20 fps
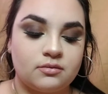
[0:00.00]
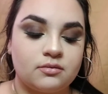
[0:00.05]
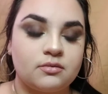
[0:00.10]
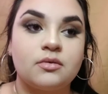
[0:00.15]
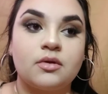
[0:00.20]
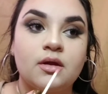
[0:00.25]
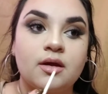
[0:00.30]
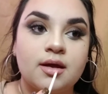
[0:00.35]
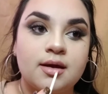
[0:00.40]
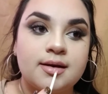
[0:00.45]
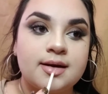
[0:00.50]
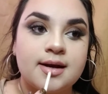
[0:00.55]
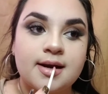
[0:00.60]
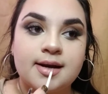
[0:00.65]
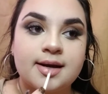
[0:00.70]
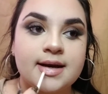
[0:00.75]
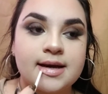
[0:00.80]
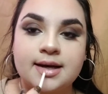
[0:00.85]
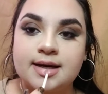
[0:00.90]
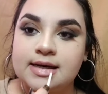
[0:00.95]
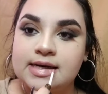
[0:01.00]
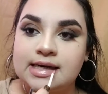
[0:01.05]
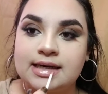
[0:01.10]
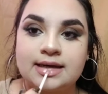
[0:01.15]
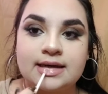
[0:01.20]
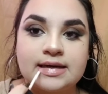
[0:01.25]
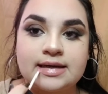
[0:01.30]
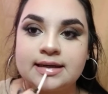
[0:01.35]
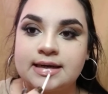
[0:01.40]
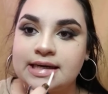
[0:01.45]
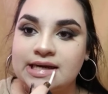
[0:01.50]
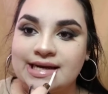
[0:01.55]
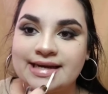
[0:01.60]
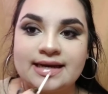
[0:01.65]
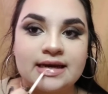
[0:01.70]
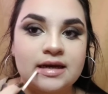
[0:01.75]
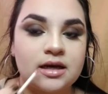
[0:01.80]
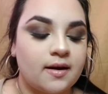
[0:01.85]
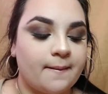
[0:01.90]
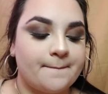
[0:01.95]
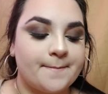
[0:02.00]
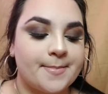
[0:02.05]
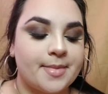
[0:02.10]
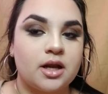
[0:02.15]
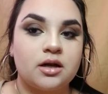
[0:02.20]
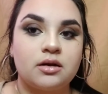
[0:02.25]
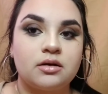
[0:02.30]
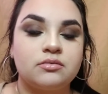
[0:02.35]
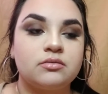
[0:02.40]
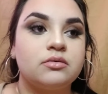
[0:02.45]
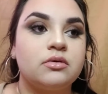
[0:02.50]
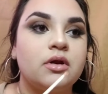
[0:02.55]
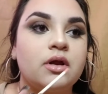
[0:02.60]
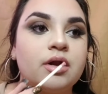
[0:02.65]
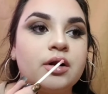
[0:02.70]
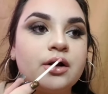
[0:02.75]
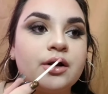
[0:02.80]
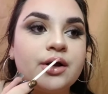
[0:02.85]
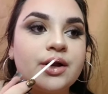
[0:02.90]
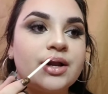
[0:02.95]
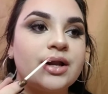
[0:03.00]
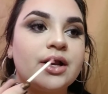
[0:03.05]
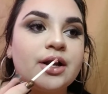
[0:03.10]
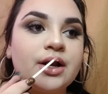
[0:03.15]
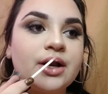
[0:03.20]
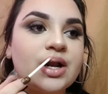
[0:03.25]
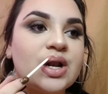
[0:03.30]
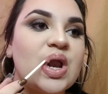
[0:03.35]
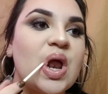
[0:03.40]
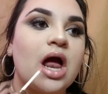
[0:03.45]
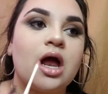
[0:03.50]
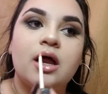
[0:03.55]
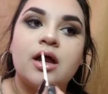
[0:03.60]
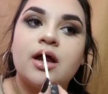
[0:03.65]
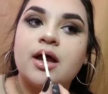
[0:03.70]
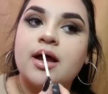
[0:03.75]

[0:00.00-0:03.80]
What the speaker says: But overall, this is the final look. I really hope you guys enjoyed it.